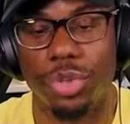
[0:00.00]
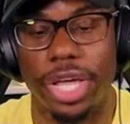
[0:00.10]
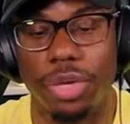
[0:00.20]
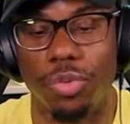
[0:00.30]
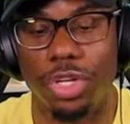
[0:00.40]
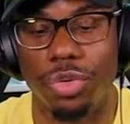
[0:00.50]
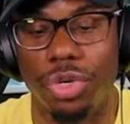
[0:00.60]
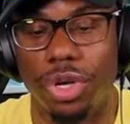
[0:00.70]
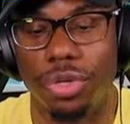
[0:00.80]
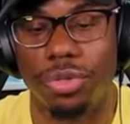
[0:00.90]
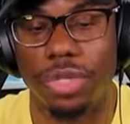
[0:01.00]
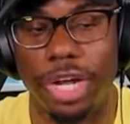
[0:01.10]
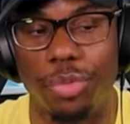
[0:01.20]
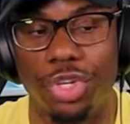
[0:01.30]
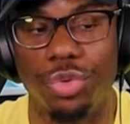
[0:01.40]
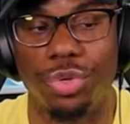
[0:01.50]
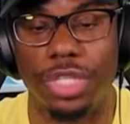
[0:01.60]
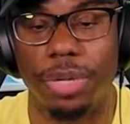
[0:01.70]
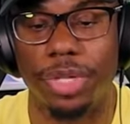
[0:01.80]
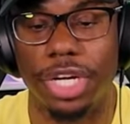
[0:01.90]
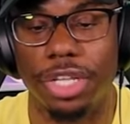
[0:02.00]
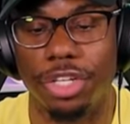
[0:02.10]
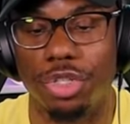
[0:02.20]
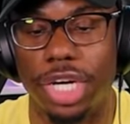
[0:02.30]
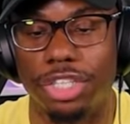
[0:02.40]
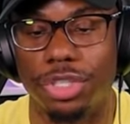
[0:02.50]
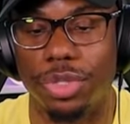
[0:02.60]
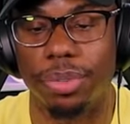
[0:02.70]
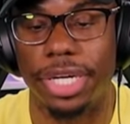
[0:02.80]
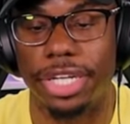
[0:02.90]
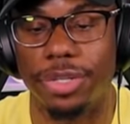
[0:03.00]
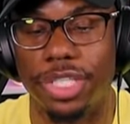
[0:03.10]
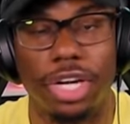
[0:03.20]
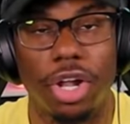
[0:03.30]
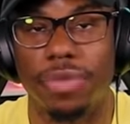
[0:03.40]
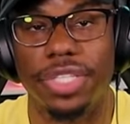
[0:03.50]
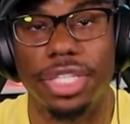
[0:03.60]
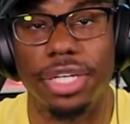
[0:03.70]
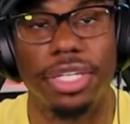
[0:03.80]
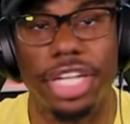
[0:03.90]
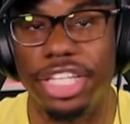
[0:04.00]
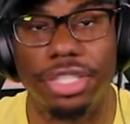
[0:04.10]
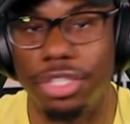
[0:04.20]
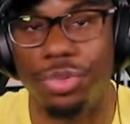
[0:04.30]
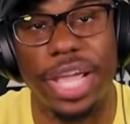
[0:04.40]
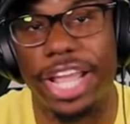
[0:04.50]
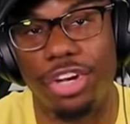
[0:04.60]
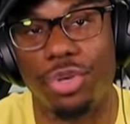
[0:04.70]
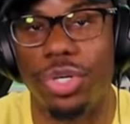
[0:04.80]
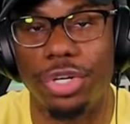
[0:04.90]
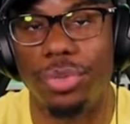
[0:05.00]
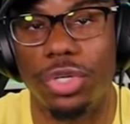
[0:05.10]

you hate when you go, like when you do something and then you try to show somebody else and all of a sudden it you can't do it no